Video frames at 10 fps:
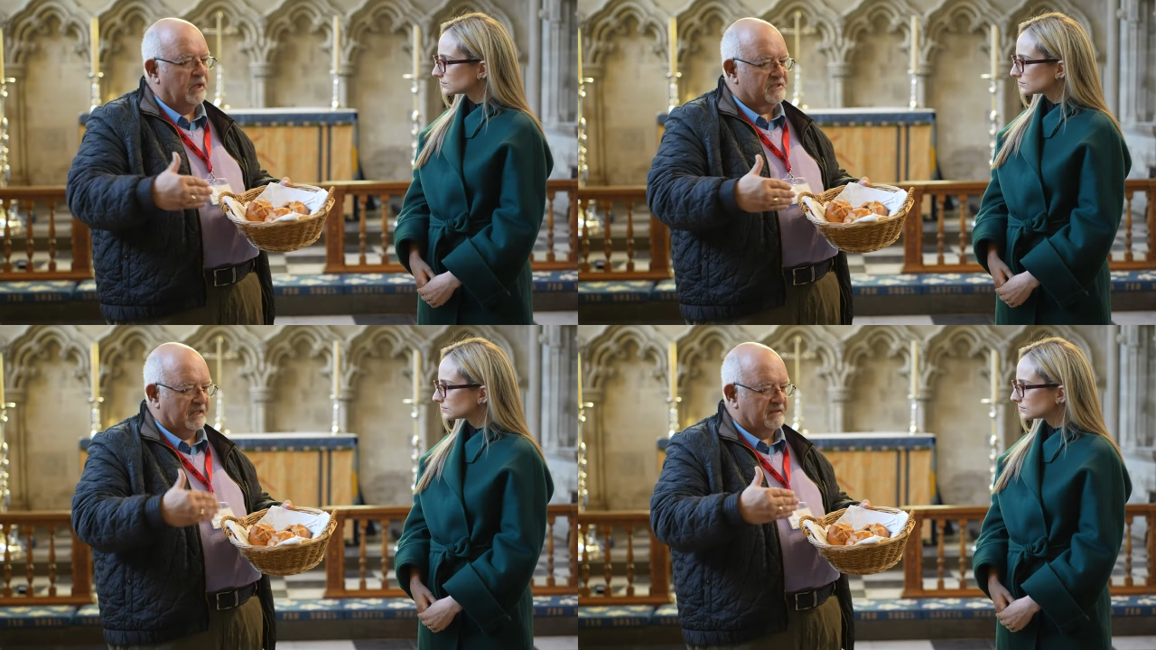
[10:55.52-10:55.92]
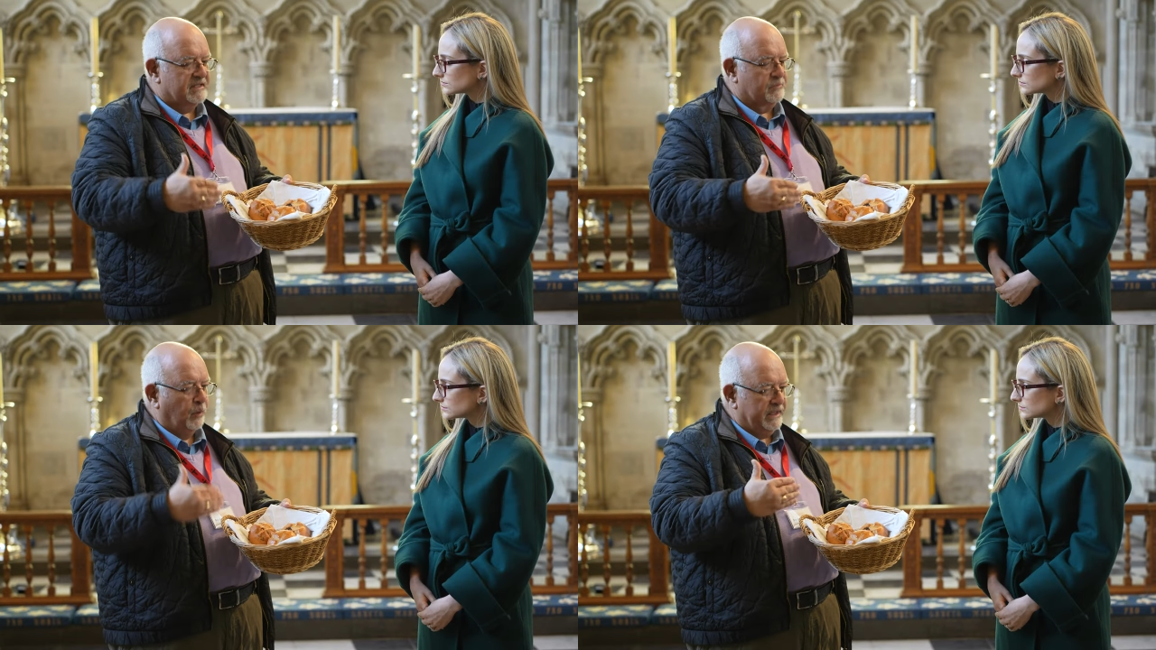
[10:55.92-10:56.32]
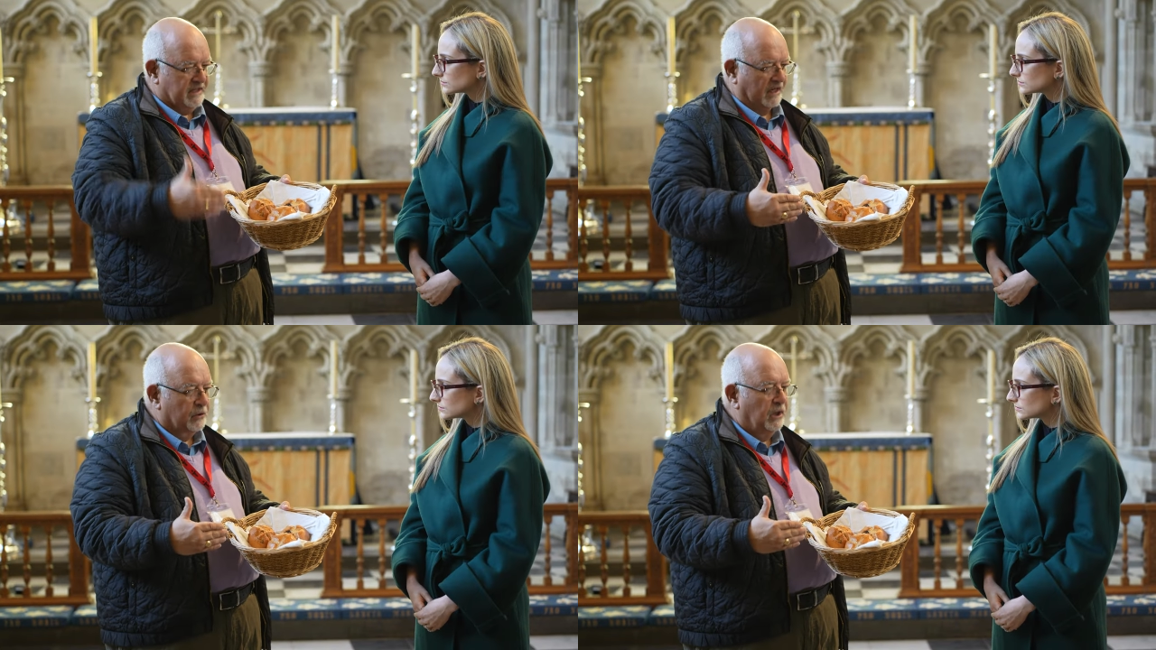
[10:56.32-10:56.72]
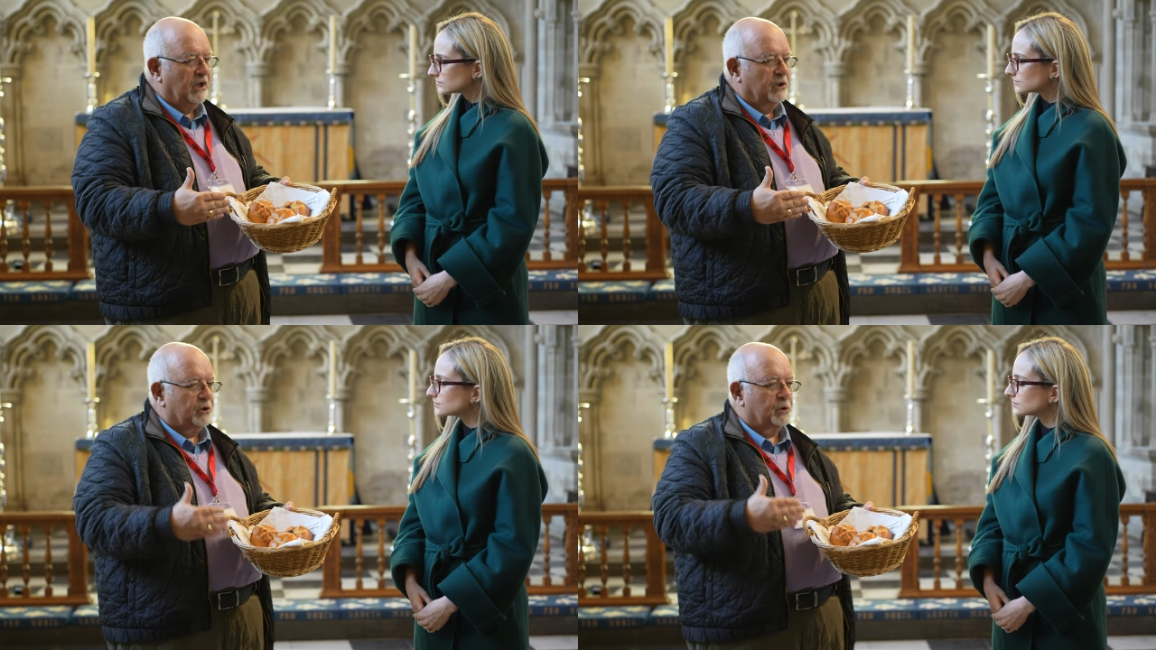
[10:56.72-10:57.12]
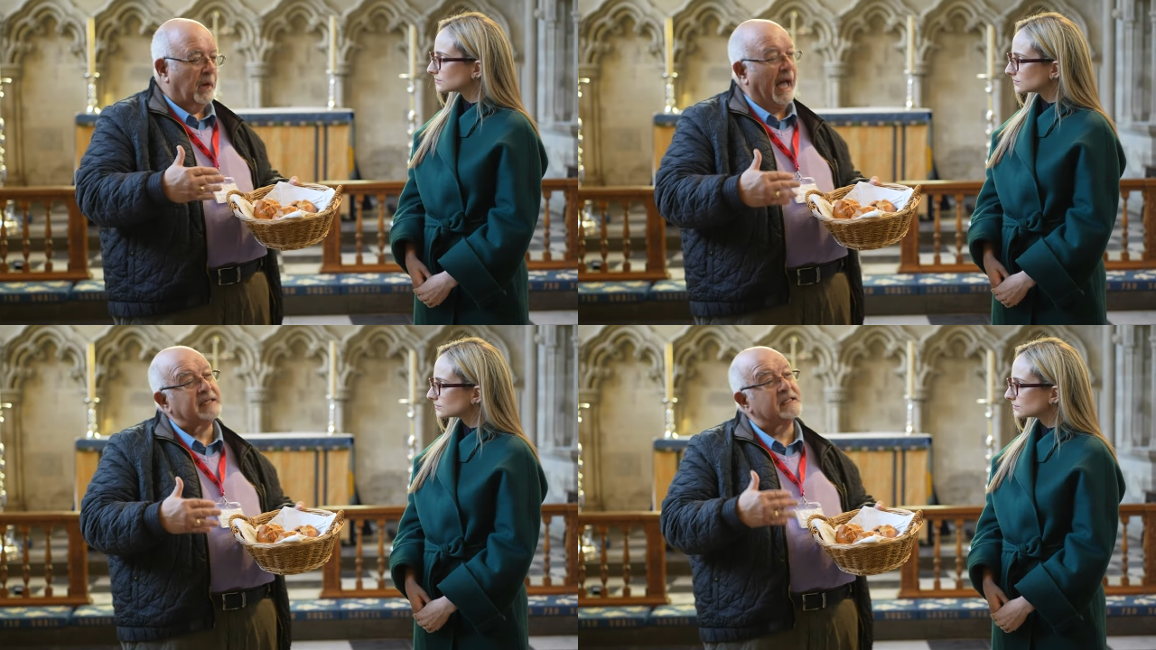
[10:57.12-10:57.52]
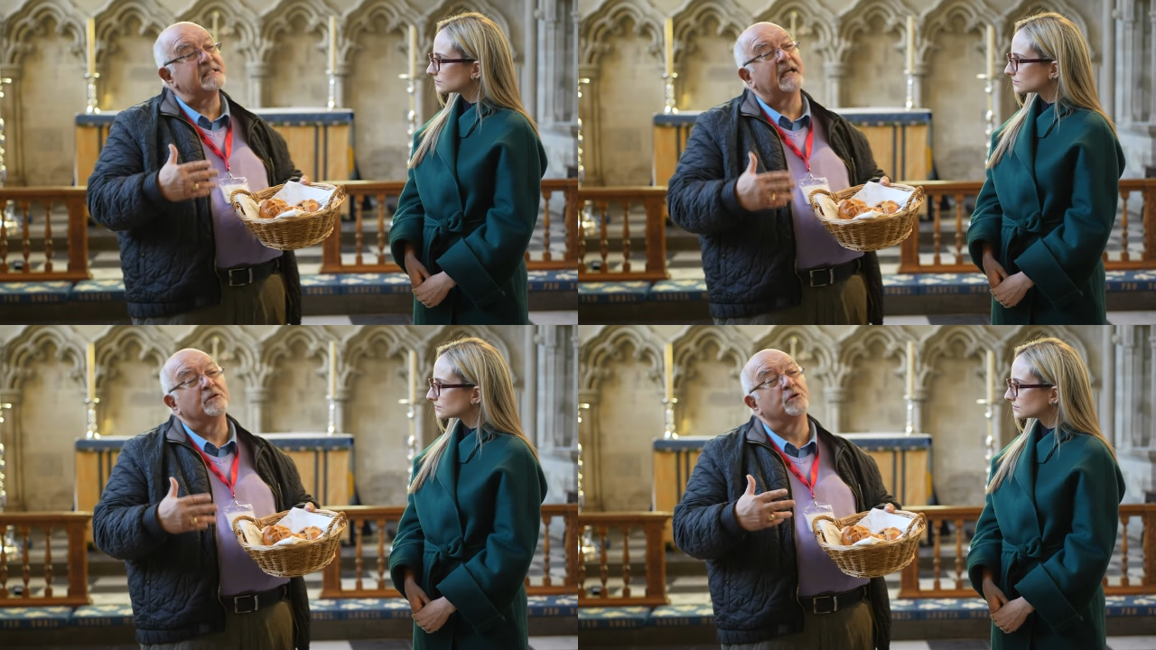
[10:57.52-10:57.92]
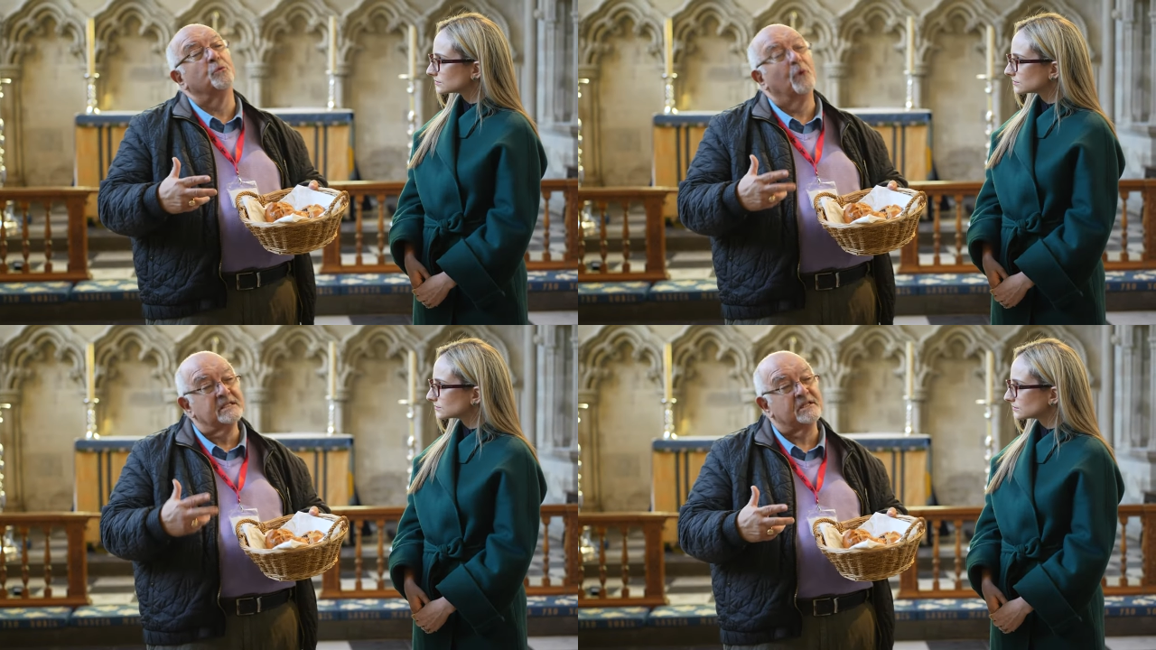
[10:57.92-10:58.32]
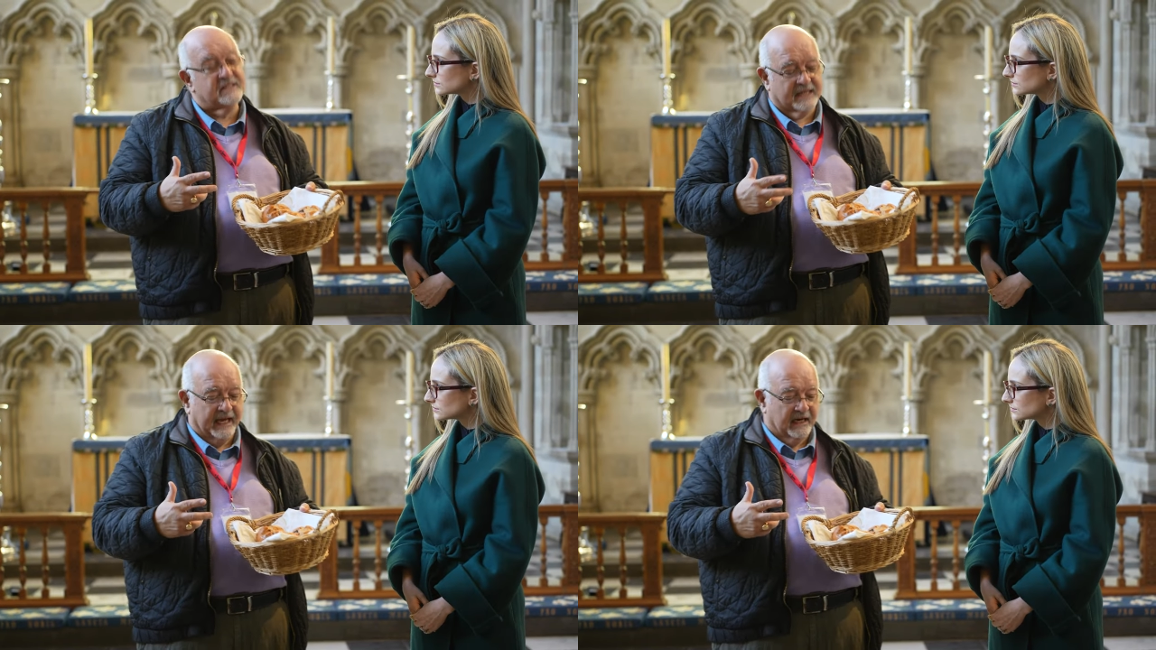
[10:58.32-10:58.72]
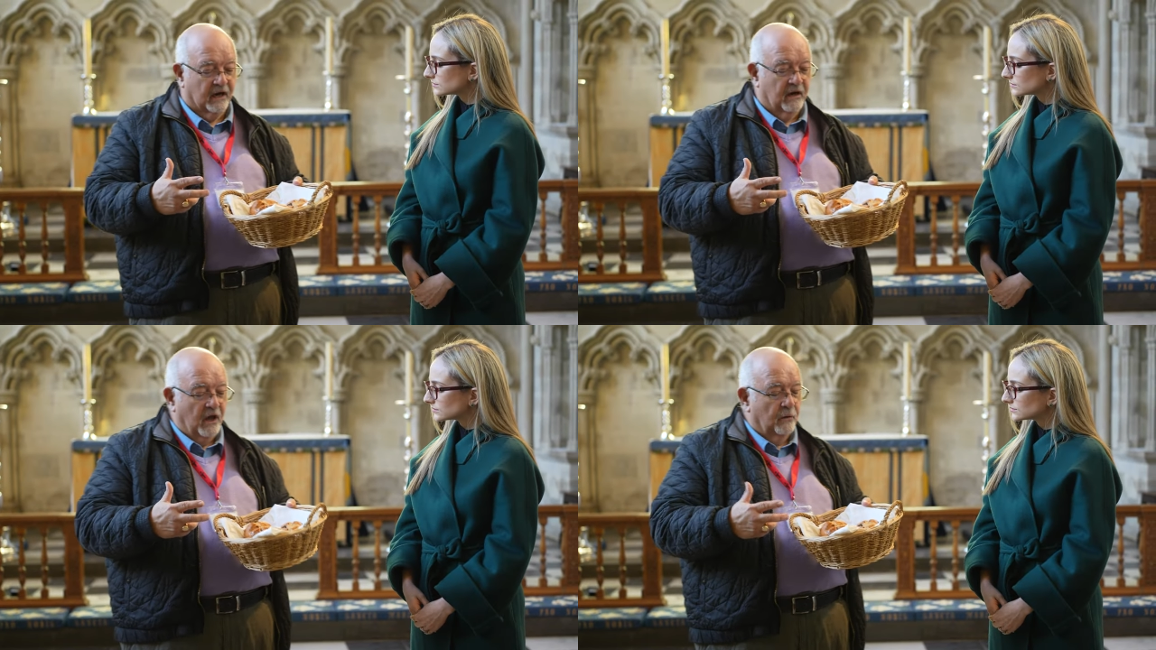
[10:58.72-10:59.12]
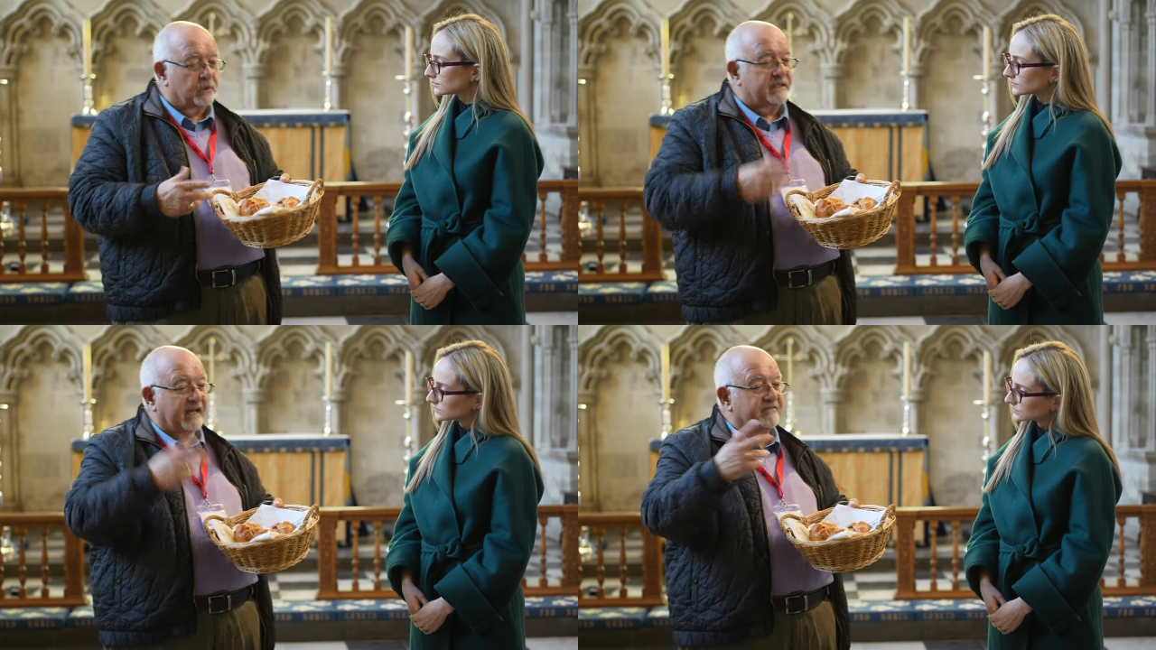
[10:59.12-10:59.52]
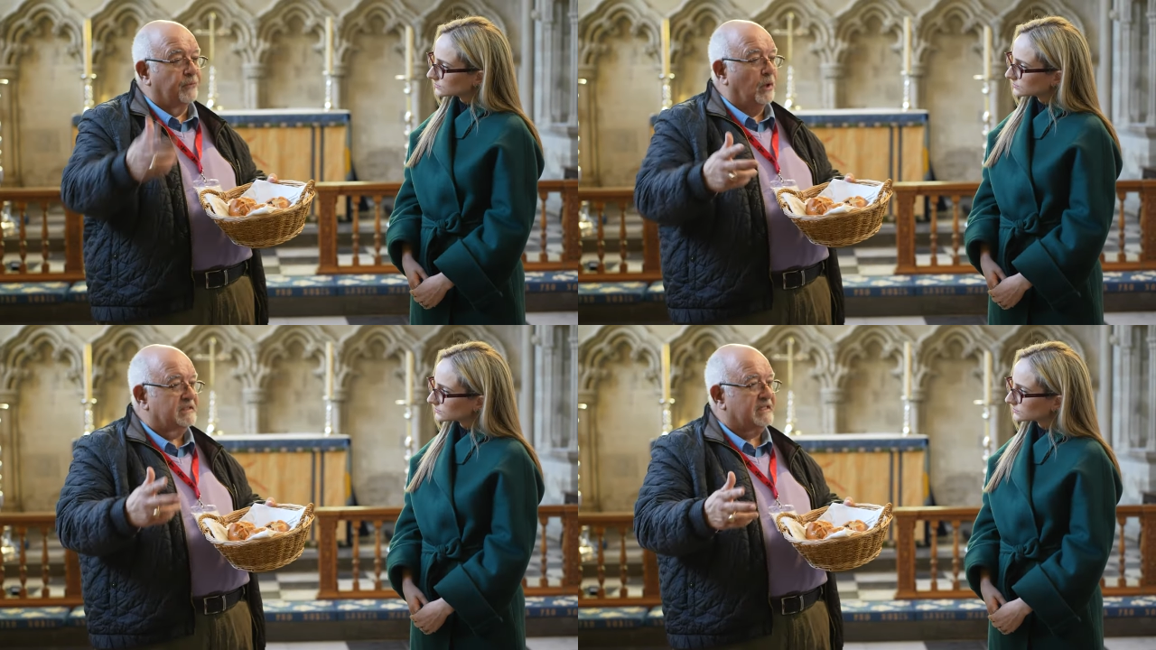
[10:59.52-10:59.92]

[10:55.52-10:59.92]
Speaker 1: was that this widow who had a son who was a sailor would give one